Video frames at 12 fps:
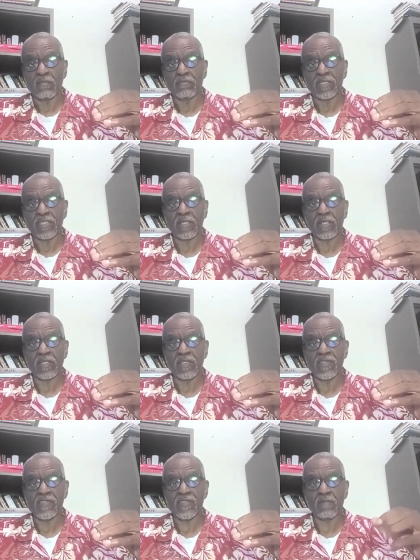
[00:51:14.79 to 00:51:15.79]

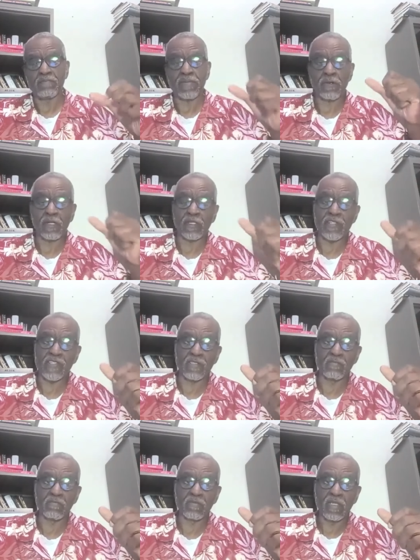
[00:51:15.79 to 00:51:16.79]
because
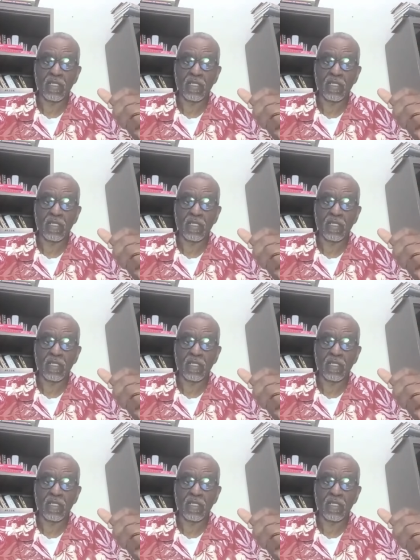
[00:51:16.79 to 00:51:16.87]
imperialism